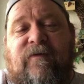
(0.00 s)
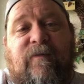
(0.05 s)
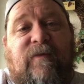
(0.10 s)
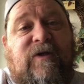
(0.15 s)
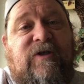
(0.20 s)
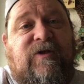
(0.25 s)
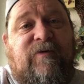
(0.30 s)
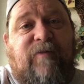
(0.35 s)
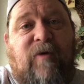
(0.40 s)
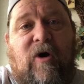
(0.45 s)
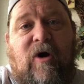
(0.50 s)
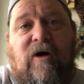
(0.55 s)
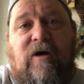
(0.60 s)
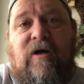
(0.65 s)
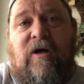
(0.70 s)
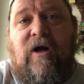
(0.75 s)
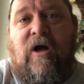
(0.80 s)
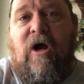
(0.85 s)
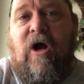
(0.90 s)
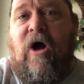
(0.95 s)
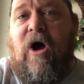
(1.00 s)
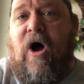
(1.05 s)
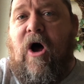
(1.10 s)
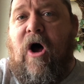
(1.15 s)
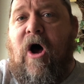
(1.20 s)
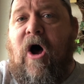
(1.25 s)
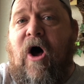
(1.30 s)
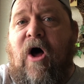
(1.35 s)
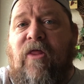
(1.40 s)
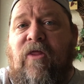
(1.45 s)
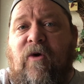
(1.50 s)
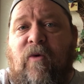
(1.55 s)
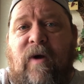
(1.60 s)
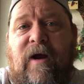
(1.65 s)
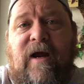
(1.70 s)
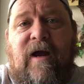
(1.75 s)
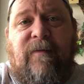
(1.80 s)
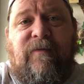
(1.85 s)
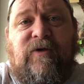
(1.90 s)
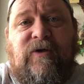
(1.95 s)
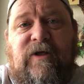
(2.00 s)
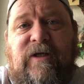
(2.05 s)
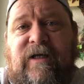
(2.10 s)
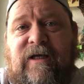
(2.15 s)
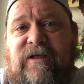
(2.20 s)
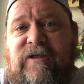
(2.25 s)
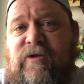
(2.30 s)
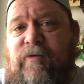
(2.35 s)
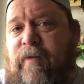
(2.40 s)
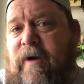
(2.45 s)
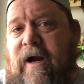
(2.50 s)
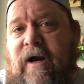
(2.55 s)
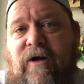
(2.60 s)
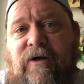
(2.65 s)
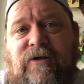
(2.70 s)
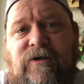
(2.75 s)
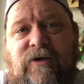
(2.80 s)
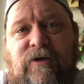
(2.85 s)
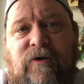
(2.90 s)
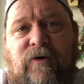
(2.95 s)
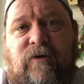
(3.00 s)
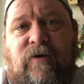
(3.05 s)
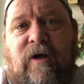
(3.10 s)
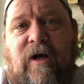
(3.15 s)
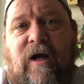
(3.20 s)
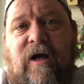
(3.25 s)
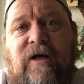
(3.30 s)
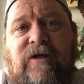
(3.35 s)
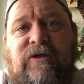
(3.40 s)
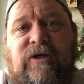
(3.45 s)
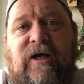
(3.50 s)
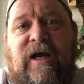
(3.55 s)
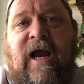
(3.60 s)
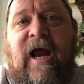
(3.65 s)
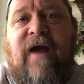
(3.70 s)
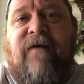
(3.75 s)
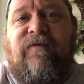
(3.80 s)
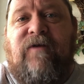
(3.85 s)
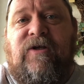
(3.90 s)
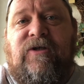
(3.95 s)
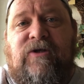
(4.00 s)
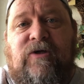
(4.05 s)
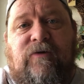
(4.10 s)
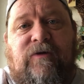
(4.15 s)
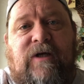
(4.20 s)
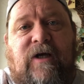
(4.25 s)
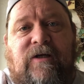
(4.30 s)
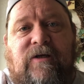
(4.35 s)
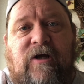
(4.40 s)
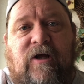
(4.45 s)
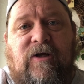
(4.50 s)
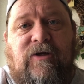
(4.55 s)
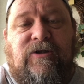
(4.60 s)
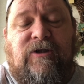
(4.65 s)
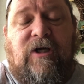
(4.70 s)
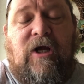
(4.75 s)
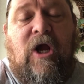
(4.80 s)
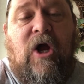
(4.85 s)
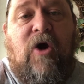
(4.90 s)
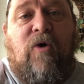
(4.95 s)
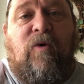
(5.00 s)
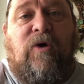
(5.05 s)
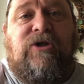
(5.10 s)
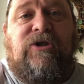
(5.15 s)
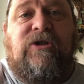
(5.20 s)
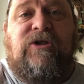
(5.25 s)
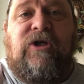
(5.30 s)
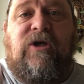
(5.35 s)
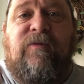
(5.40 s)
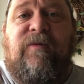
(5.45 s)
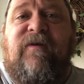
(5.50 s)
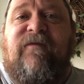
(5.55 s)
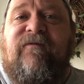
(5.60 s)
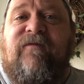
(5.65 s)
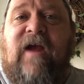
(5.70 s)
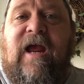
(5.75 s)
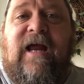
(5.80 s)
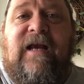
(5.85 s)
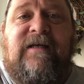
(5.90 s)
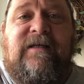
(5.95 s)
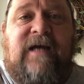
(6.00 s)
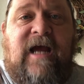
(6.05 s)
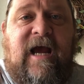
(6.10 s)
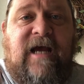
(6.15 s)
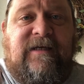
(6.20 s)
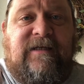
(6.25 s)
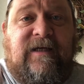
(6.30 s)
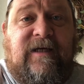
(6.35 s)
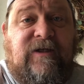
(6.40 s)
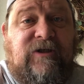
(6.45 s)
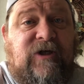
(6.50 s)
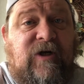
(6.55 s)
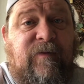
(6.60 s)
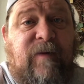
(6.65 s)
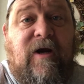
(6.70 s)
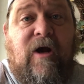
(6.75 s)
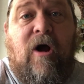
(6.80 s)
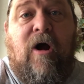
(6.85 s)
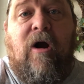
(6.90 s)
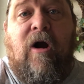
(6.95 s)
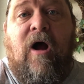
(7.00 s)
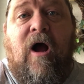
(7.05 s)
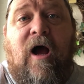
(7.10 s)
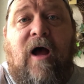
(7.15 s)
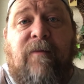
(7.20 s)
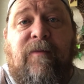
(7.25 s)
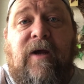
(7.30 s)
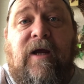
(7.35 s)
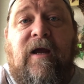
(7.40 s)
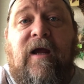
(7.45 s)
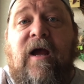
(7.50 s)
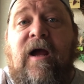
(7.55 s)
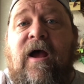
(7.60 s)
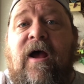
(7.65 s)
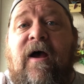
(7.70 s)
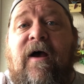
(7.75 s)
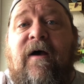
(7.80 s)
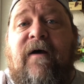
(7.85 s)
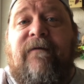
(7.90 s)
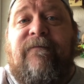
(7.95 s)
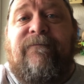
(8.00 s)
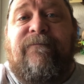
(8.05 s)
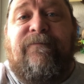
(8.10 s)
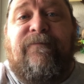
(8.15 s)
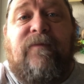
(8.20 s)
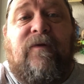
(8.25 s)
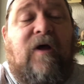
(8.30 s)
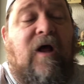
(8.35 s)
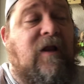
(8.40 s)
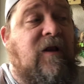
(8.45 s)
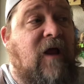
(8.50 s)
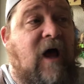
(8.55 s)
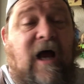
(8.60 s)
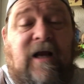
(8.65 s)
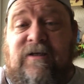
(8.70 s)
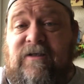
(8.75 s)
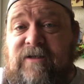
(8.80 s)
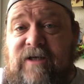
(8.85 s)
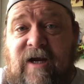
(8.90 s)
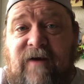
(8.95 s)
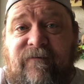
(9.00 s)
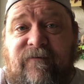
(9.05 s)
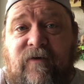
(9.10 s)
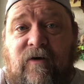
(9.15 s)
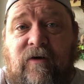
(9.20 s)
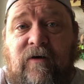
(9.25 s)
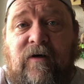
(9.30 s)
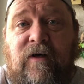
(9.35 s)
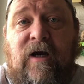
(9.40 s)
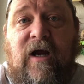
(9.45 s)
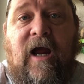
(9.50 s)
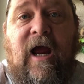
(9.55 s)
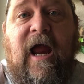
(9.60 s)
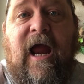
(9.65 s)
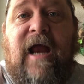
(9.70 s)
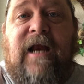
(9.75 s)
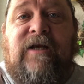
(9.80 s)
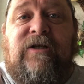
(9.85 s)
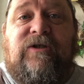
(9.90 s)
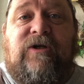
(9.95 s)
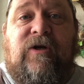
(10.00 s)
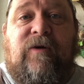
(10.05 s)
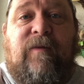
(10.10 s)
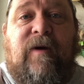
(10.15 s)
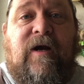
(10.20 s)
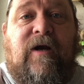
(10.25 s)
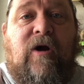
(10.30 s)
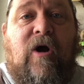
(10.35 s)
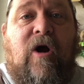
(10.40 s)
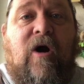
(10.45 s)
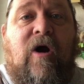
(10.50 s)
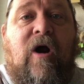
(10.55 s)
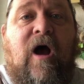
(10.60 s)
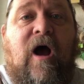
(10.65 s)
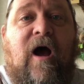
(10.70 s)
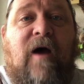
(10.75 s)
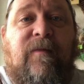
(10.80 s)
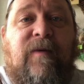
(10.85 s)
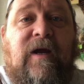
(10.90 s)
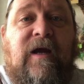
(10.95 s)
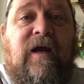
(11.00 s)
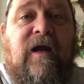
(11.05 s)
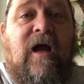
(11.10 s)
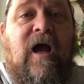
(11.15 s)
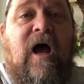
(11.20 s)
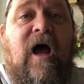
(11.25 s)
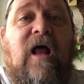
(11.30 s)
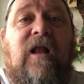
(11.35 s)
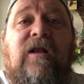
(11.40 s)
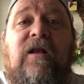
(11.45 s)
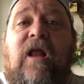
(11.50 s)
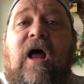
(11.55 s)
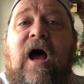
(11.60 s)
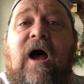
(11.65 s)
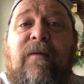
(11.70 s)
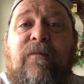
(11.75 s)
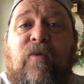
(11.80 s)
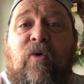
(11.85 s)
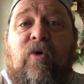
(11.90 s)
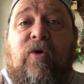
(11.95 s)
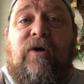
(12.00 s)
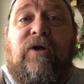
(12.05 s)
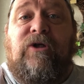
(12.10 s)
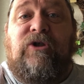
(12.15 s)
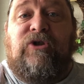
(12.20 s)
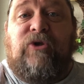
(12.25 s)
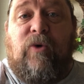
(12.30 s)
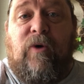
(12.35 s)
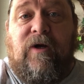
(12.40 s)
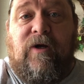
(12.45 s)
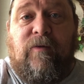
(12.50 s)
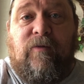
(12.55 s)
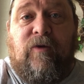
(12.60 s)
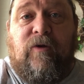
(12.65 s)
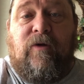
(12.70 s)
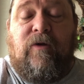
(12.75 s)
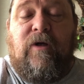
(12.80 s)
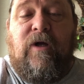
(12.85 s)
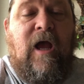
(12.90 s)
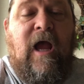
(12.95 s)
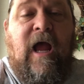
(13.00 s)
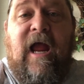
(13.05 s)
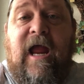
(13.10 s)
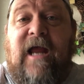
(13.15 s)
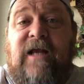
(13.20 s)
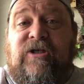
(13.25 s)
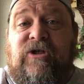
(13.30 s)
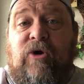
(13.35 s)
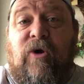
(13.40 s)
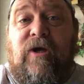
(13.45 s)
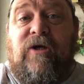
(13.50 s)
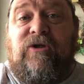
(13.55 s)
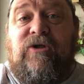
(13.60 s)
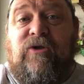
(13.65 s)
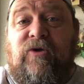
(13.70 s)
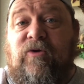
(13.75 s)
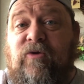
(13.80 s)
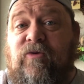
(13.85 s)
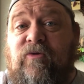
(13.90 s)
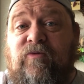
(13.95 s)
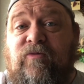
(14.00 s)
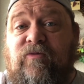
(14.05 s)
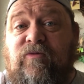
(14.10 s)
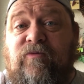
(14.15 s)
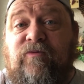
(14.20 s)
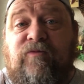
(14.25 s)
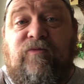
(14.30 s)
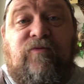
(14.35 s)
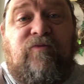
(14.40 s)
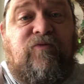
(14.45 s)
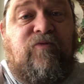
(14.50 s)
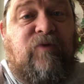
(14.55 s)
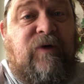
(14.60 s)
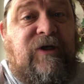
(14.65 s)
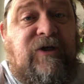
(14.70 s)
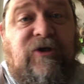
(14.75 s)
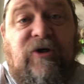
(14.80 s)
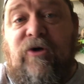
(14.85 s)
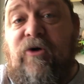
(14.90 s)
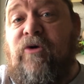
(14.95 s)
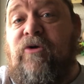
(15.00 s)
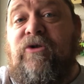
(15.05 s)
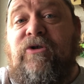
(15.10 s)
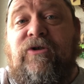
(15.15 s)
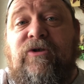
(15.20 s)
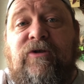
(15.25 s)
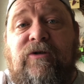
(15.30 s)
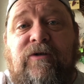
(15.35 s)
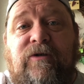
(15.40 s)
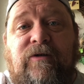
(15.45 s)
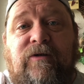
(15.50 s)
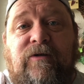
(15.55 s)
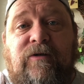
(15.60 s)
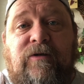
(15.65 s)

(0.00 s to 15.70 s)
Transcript: from the Spark all the way up to the Inspire 2 is going to have this new technology, which is going to be fantastic. It's going to make our hobby a lot safer and it's going to make our hobby a lot more enjoyable. It's going to reduce